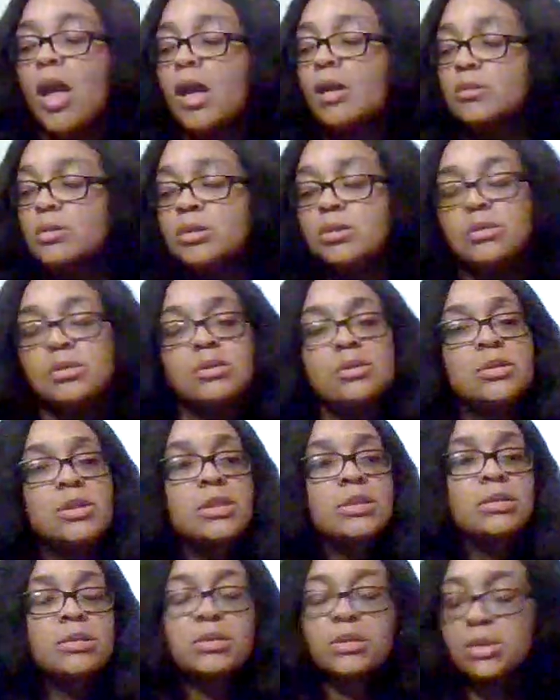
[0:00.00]
And these are
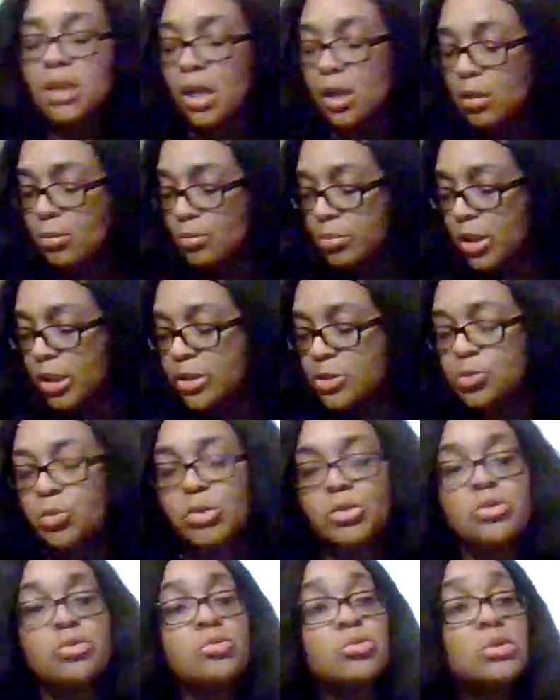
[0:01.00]
things that's taking place
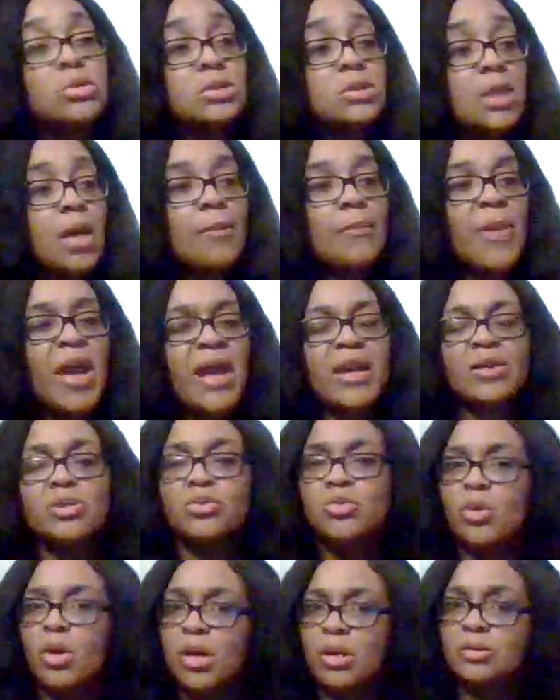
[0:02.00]
where you will step back
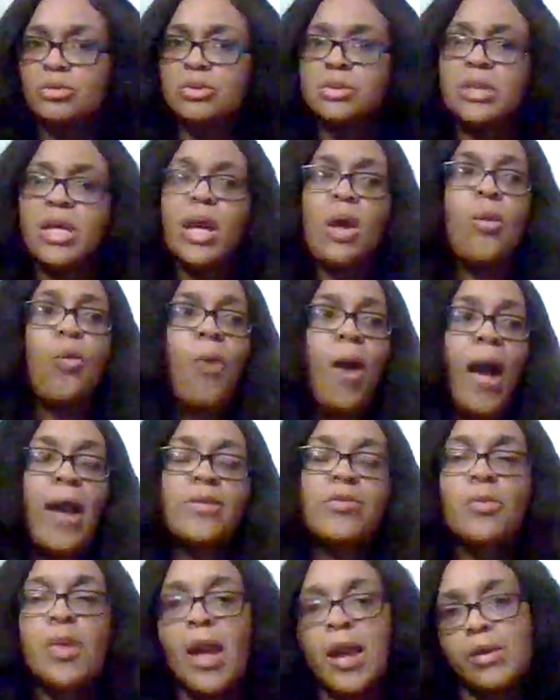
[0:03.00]
and you will understand why
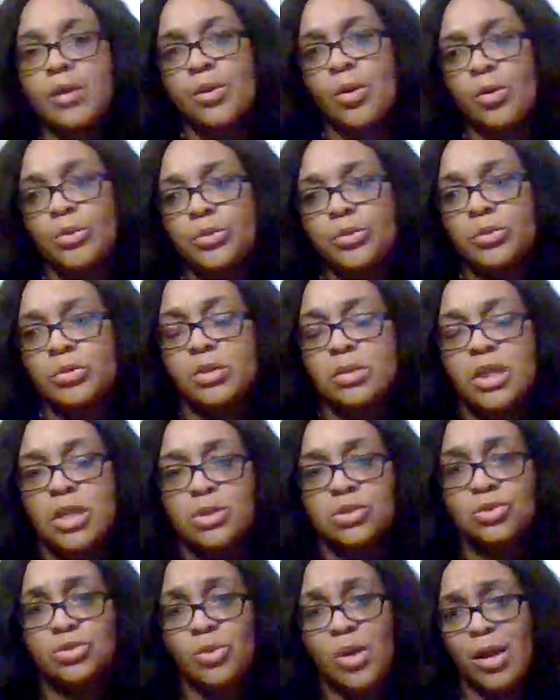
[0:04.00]
you had to go through the
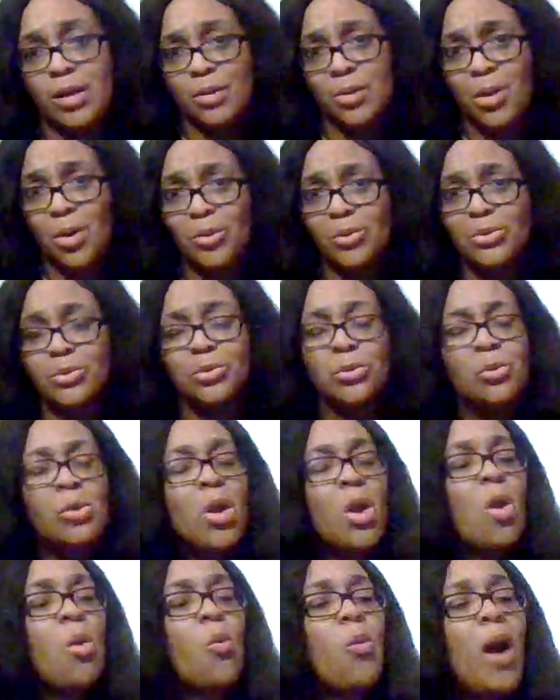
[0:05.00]
things you had to go through,
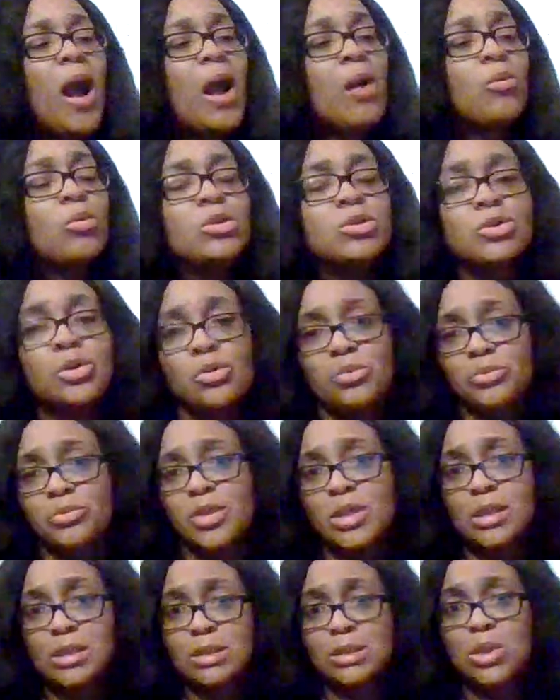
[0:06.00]
why were certain
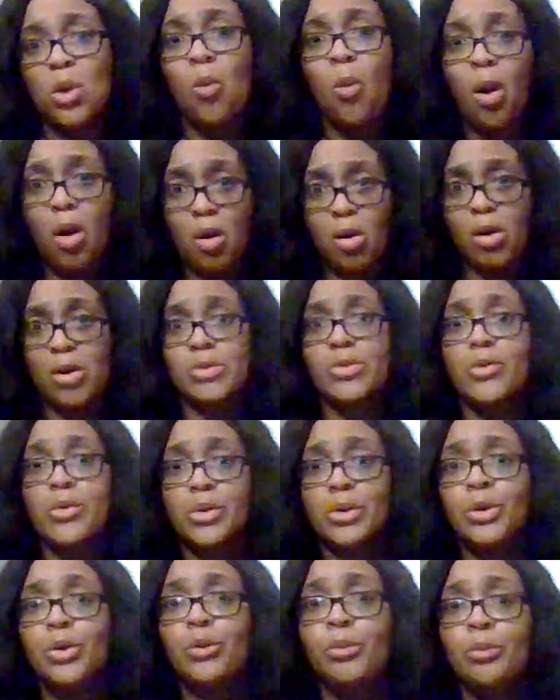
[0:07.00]
things so hard
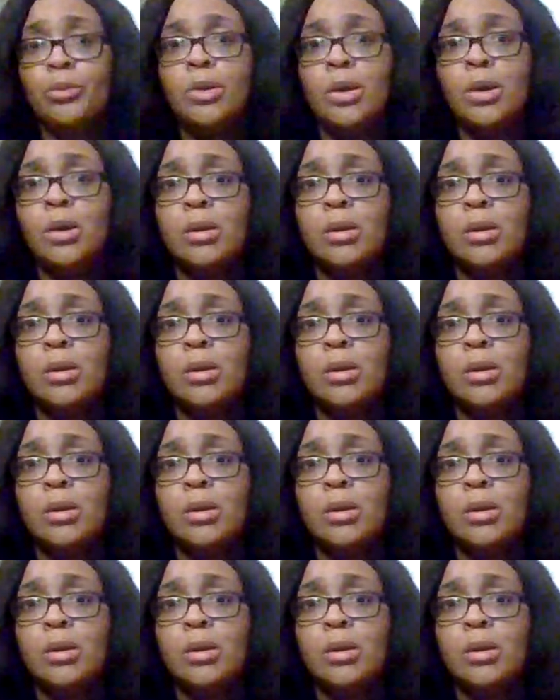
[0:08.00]
on you.